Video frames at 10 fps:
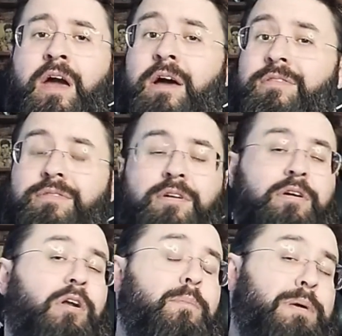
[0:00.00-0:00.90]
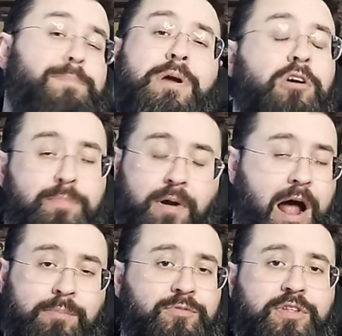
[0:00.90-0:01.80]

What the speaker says: there cannot be bigger problems.